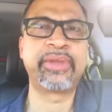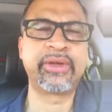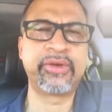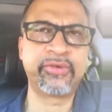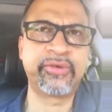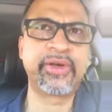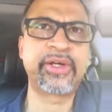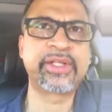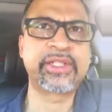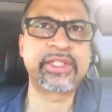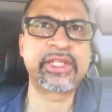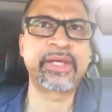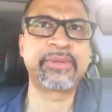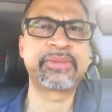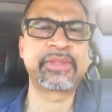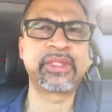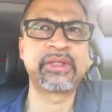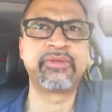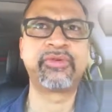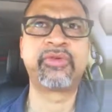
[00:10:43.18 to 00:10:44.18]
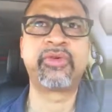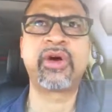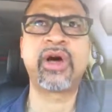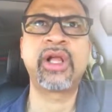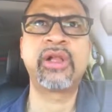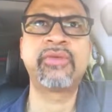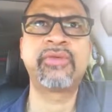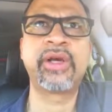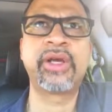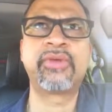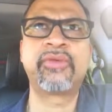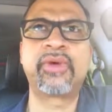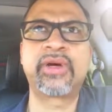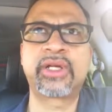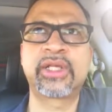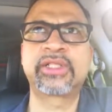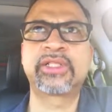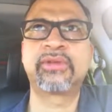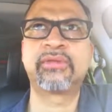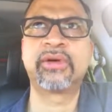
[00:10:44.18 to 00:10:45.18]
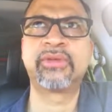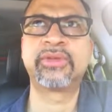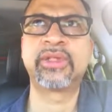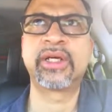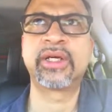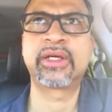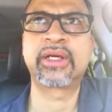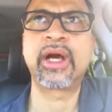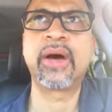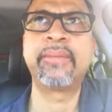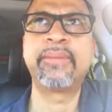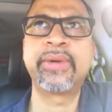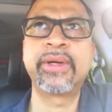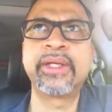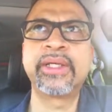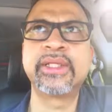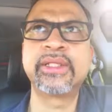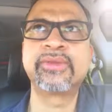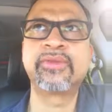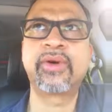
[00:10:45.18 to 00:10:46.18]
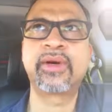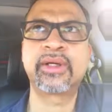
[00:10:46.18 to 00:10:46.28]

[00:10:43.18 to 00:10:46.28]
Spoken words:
different steps involve, and what are some of the companies,